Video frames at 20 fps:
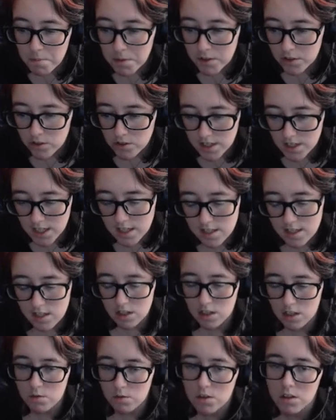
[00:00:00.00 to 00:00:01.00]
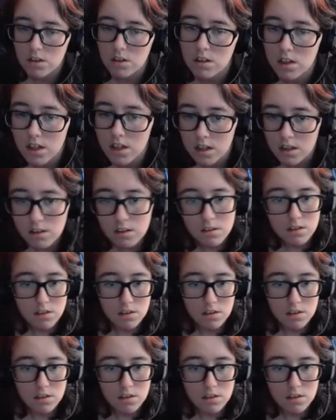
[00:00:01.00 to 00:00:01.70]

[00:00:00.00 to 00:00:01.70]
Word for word: But there's things here I want to look at.